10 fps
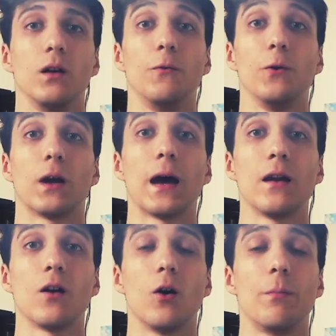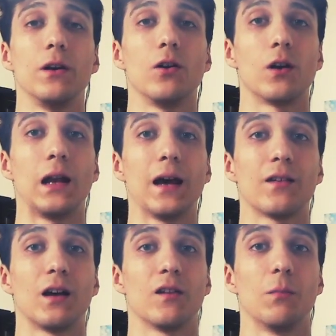If you can, open your
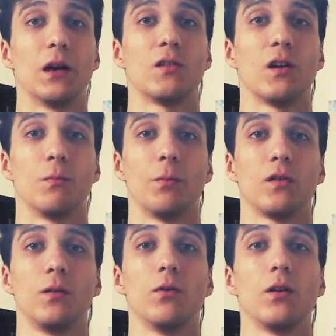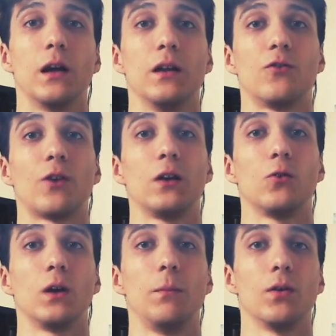legs as much as possible and try
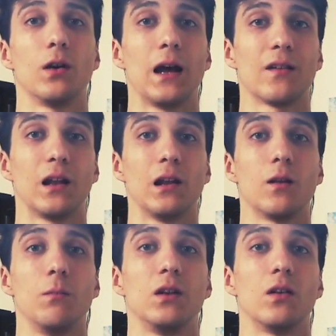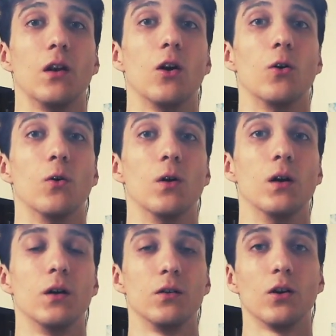to keep your legs a little bit low.
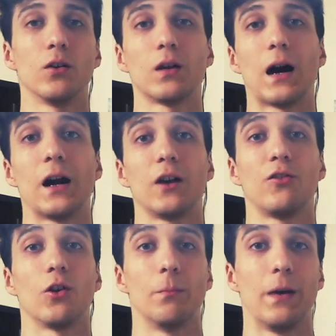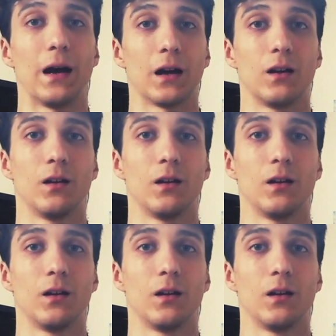Don't arch your back.